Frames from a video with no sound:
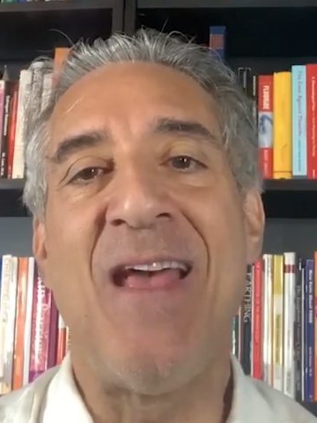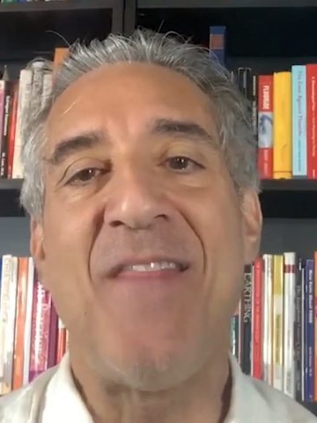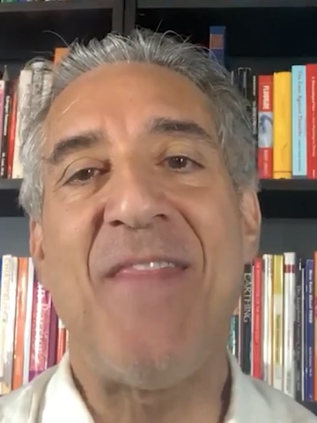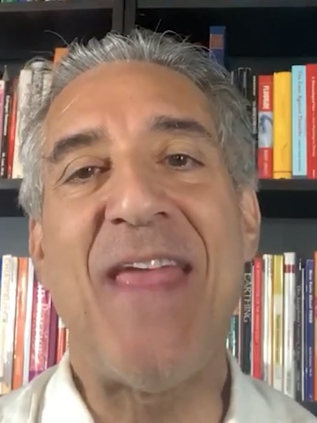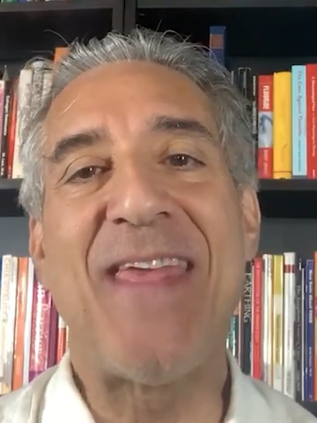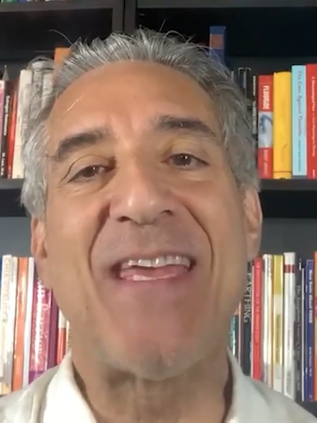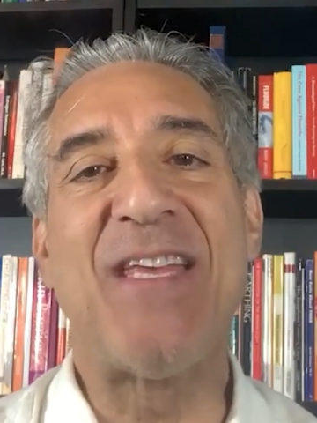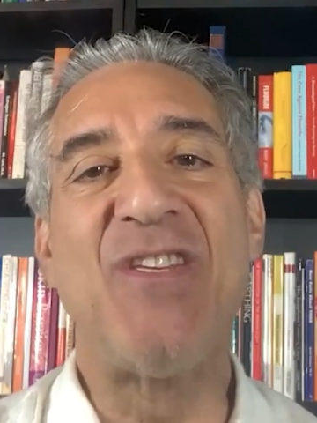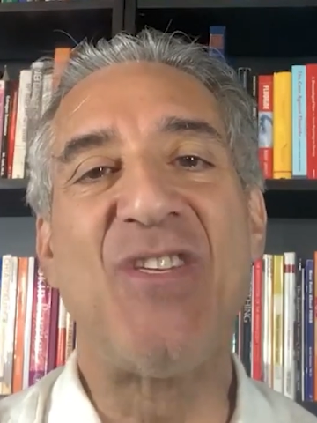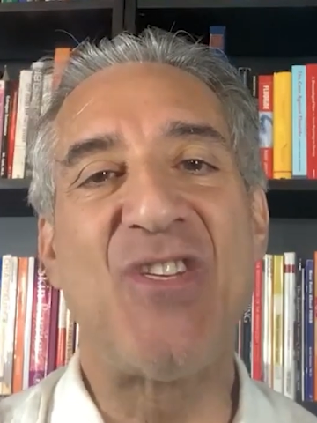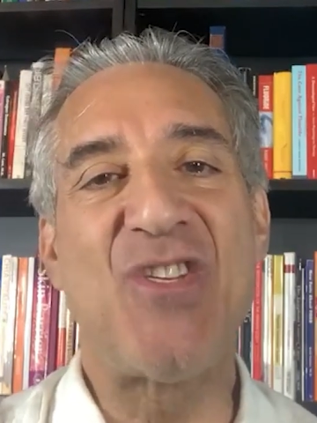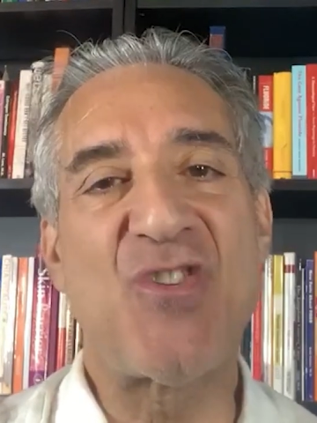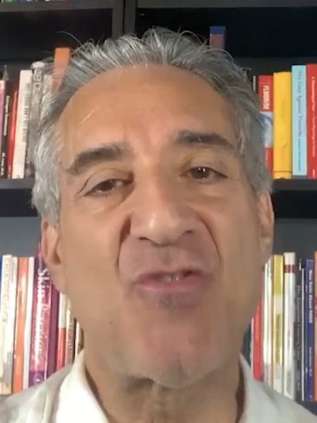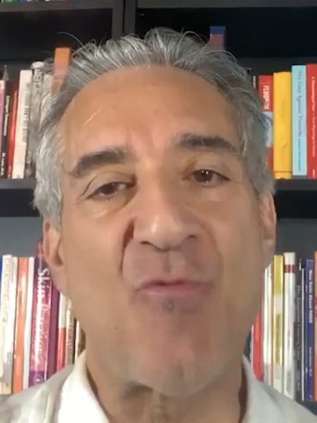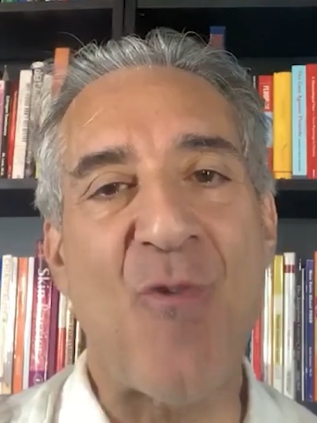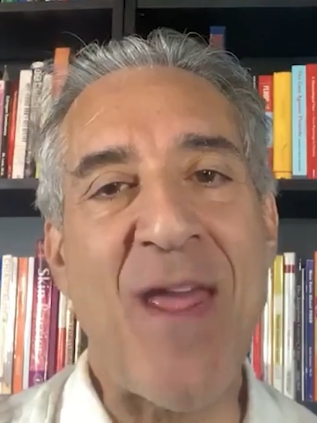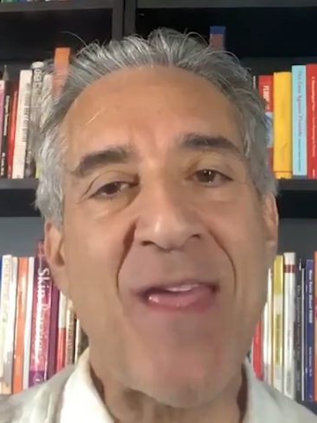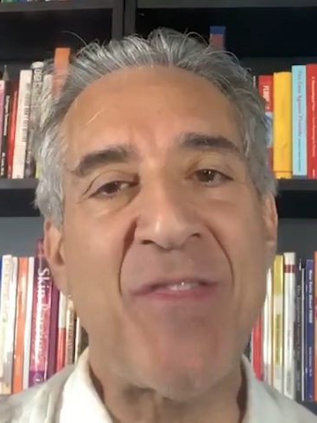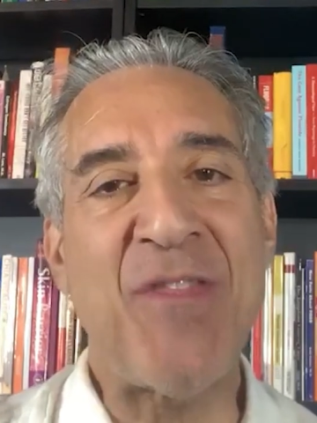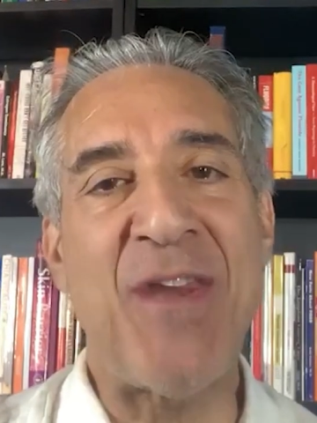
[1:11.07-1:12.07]
they can
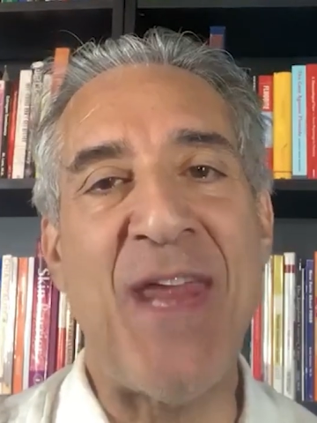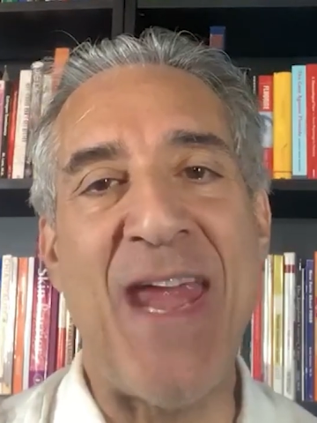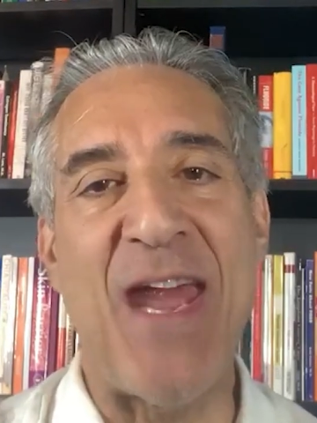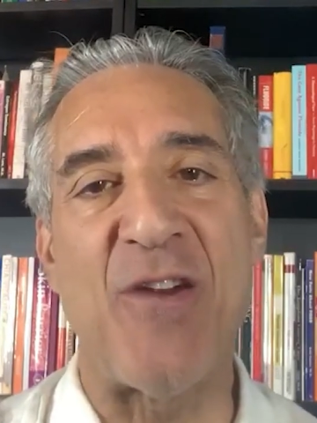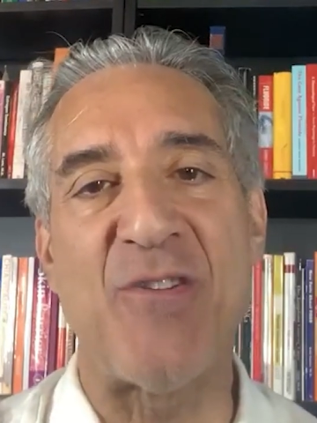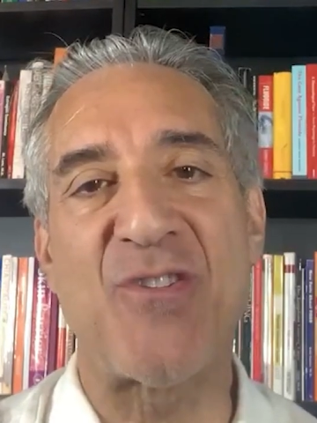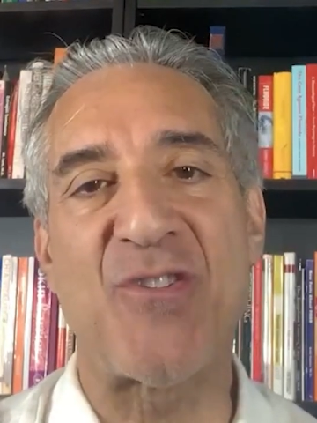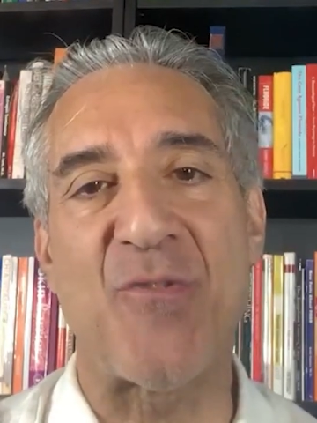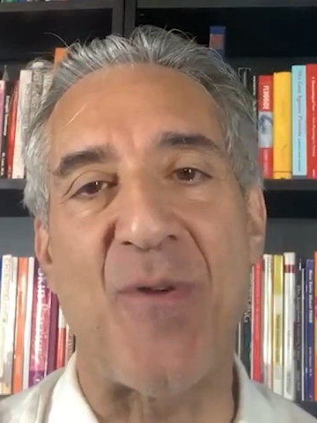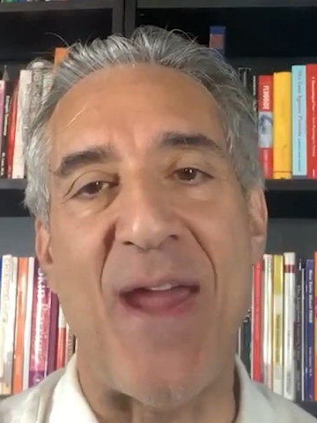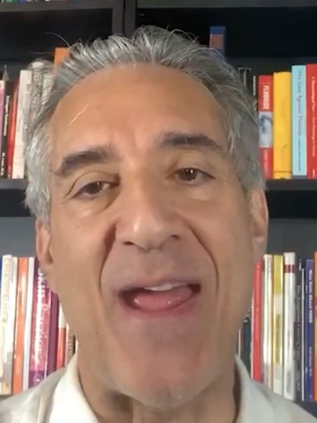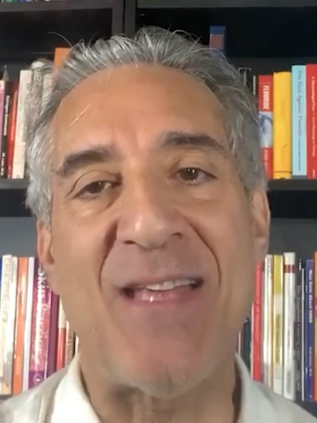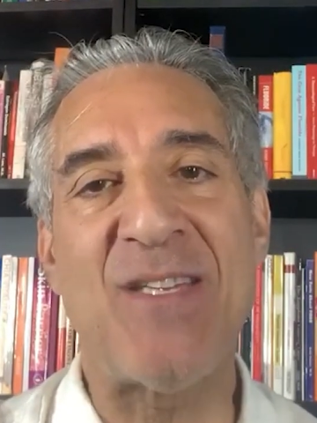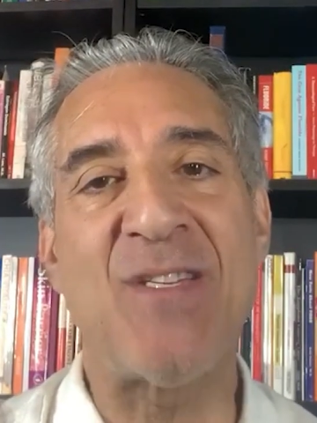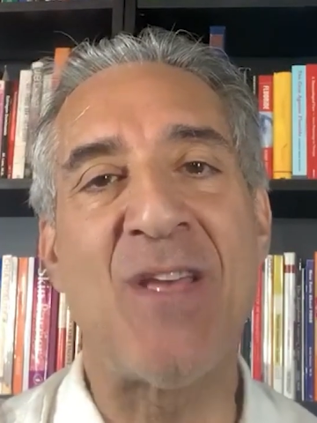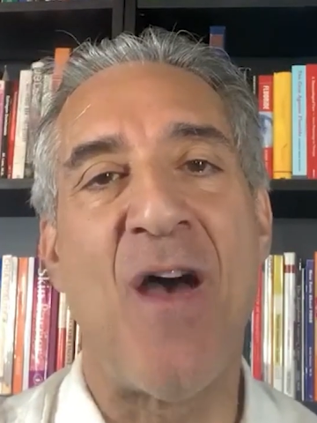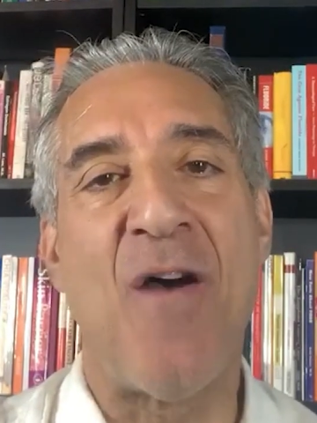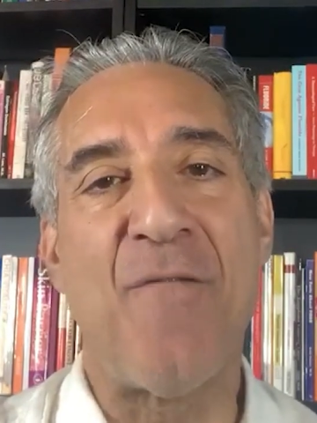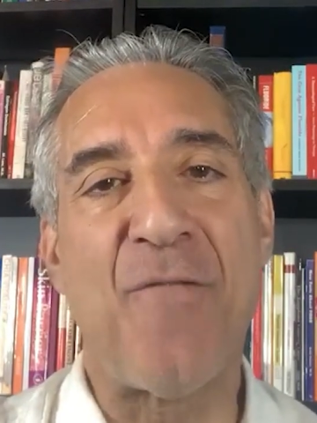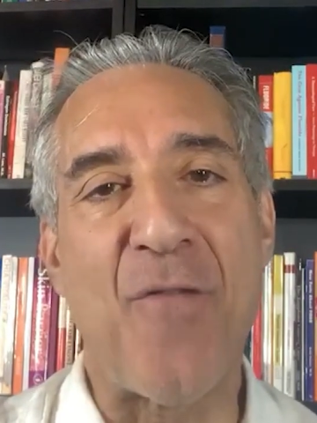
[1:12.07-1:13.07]
strengthen hair
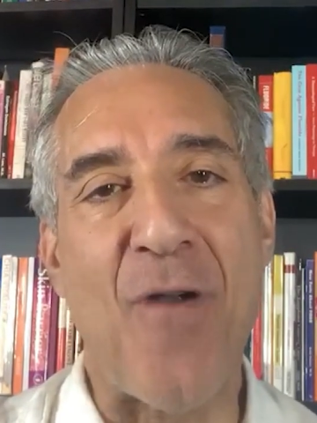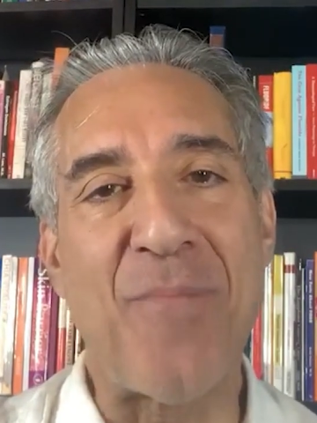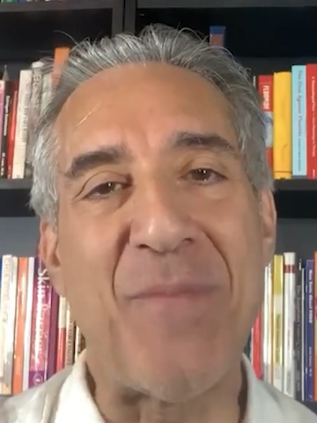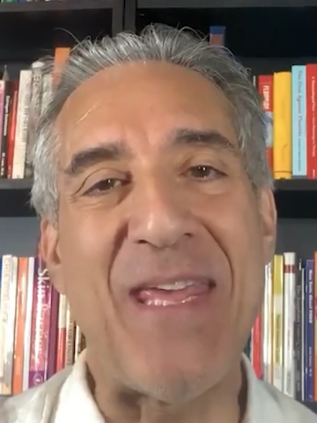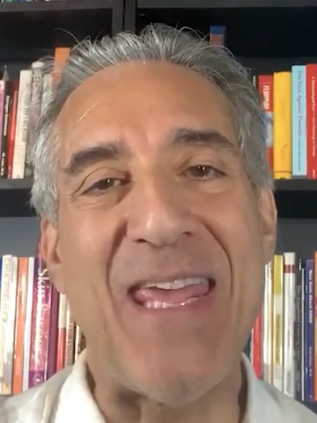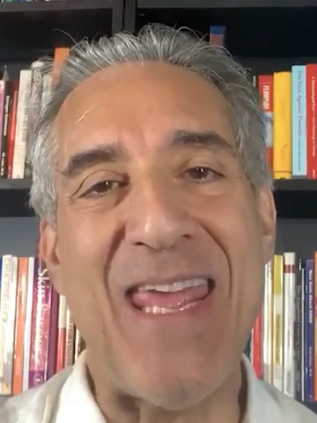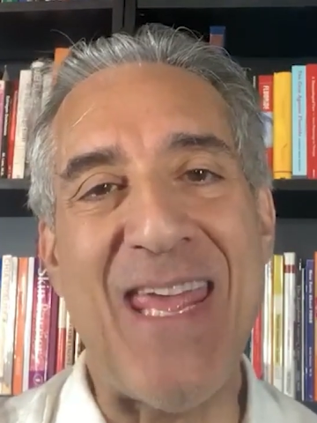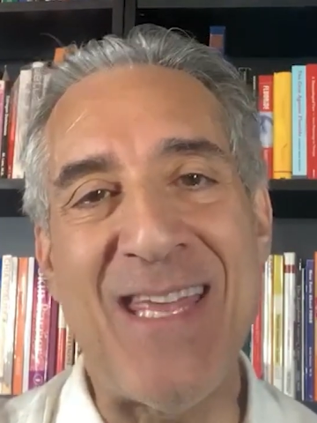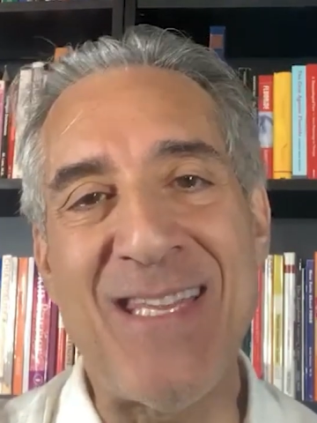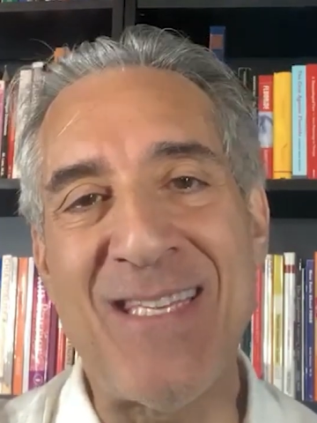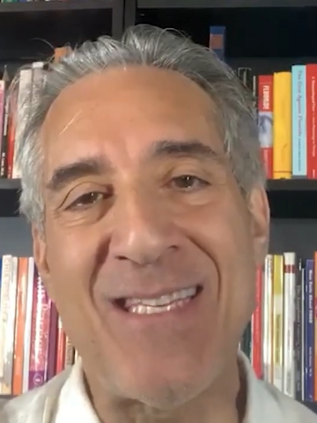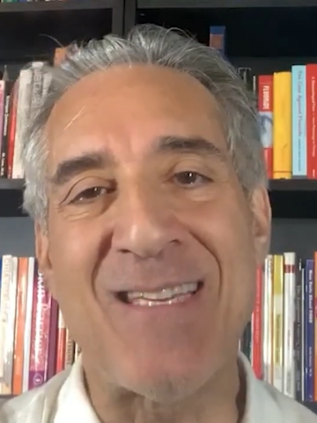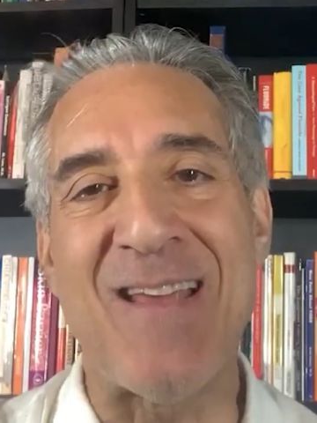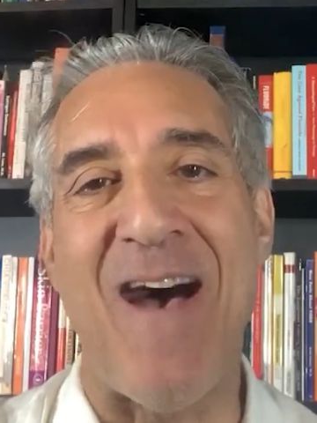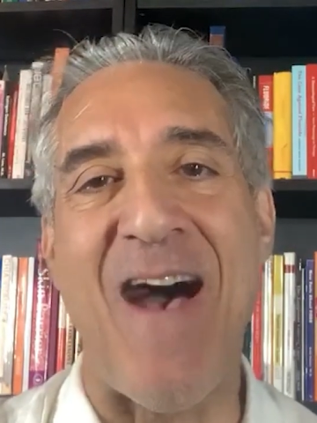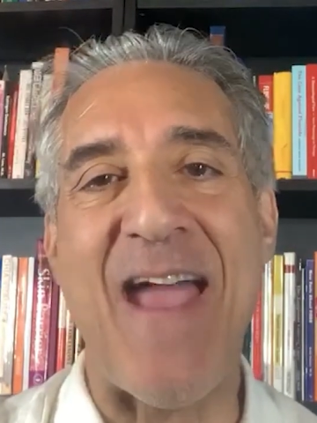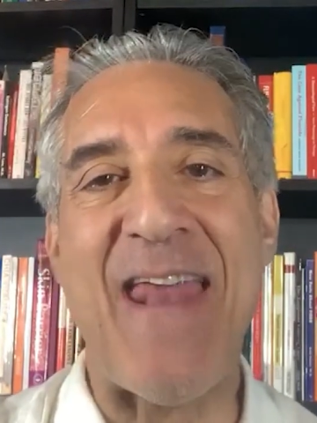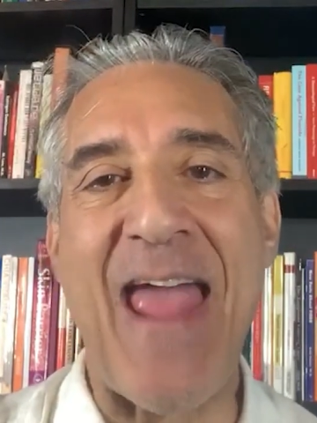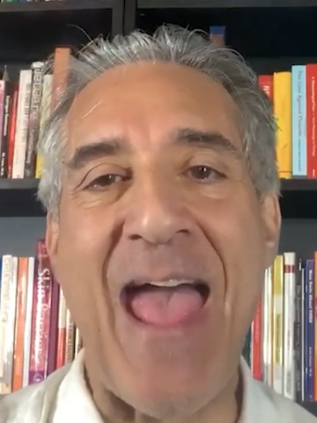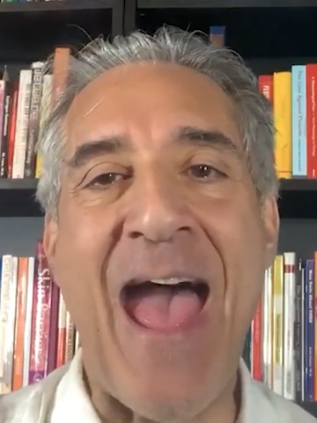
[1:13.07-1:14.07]
strands from the
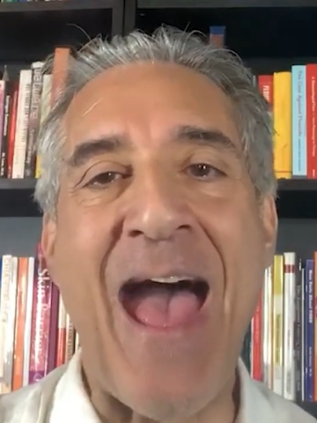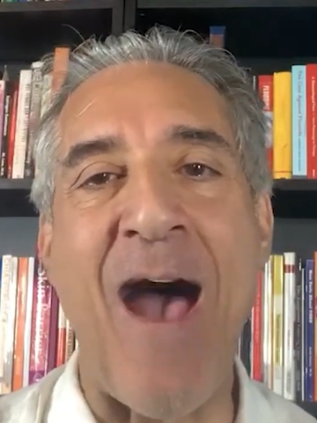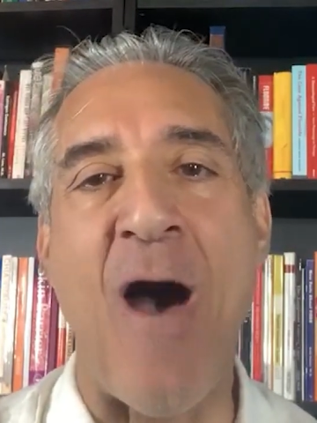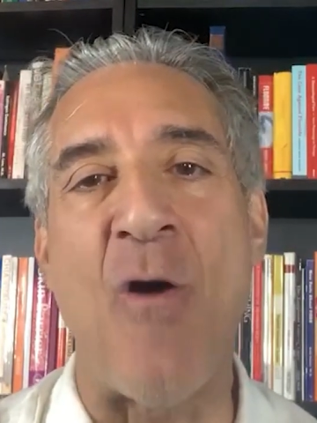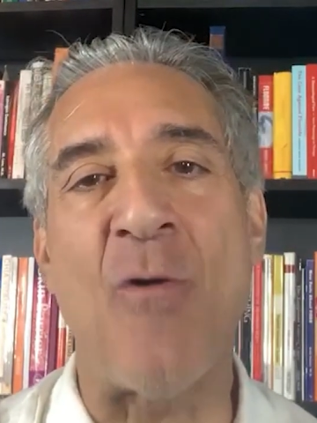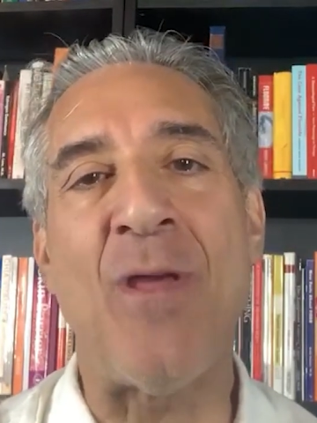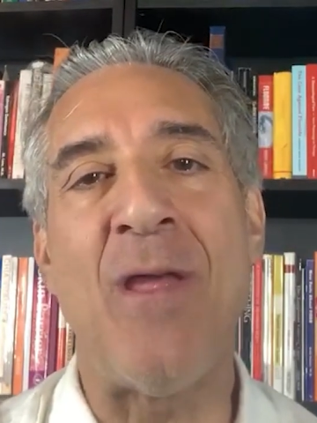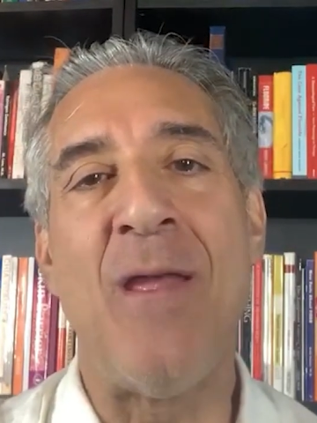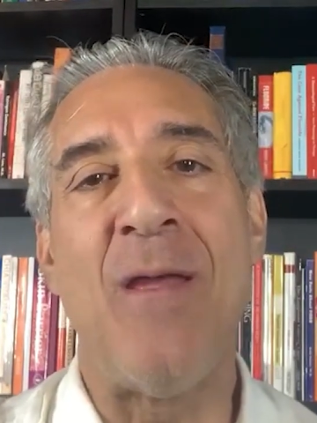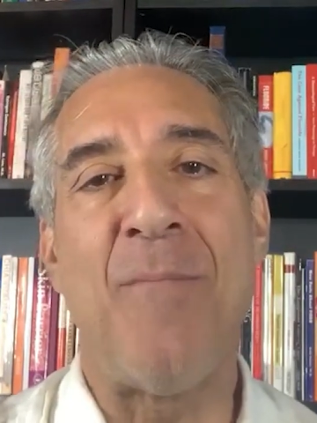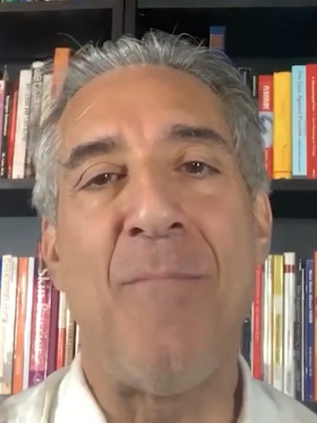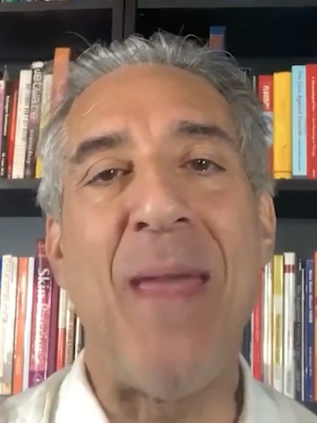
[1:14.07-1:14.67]
inside out,